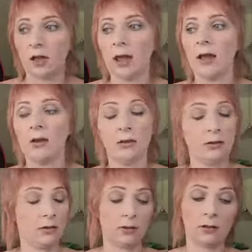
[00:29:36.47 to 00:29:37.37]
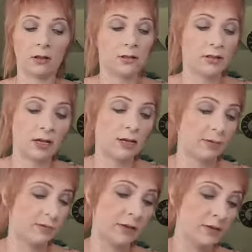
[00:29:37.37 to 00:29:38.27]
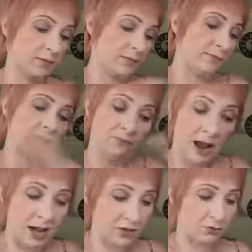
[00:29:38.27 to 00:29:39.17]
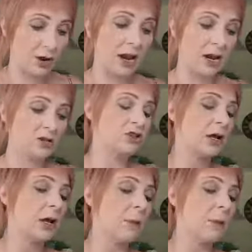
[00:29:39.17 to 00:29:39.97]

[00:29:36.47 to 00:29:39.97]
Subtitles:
and it's a vast range,